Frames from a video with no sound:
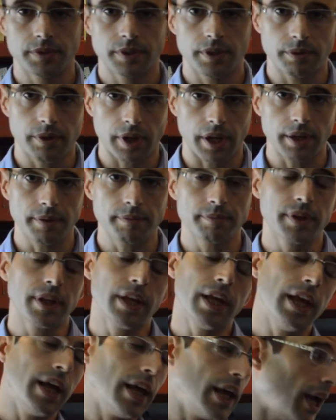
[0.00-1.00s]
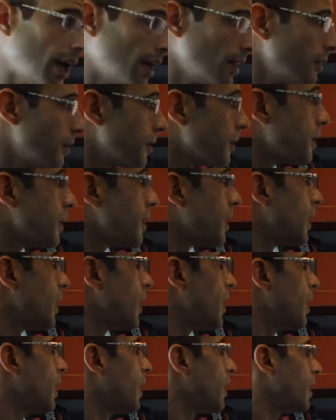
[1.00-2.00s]
Okay? And
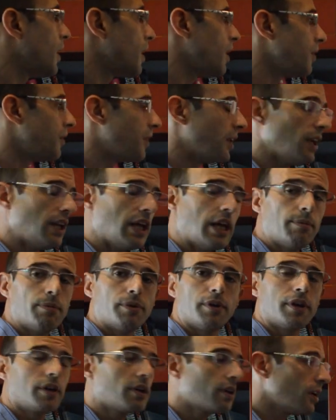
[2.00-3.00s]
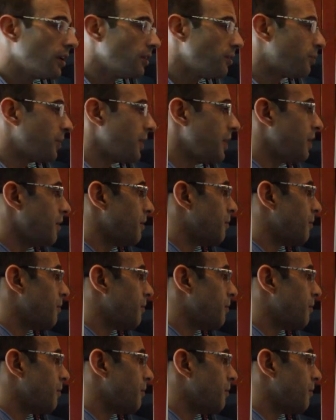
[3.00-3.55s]
the neighboring country